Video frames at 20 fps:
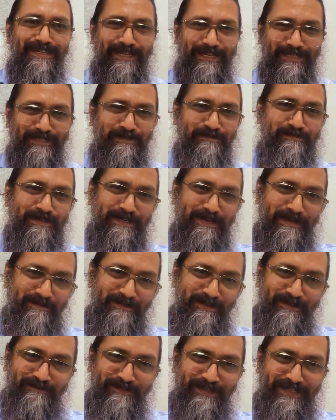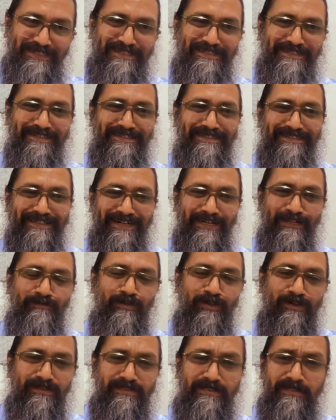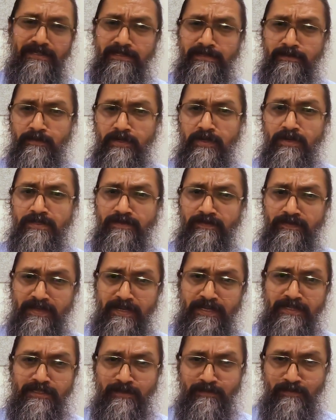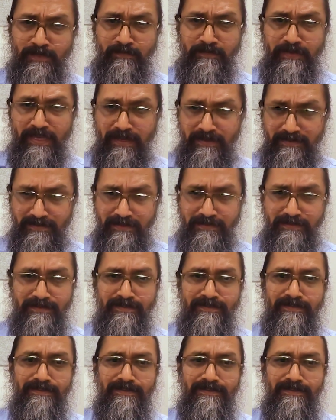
Customer coming first, right? Because it is because of the customer we exist.